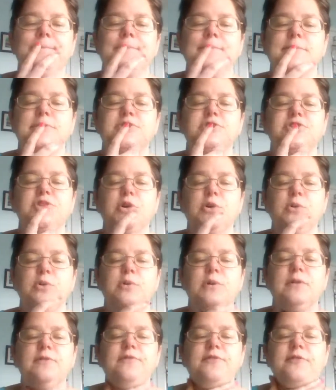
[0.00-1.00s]

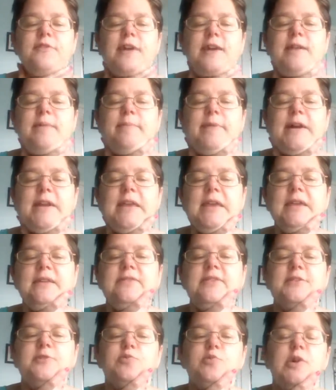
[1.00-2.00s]
So for anybody
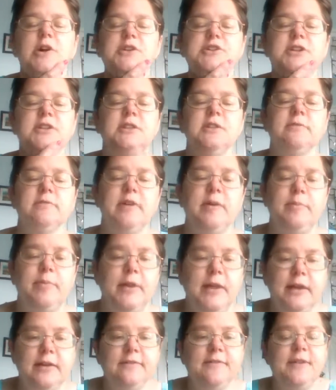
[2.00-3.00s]
that's watching the
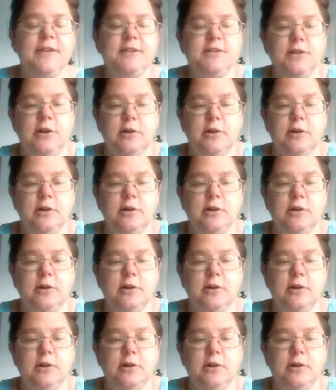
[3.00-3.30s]
replay of this,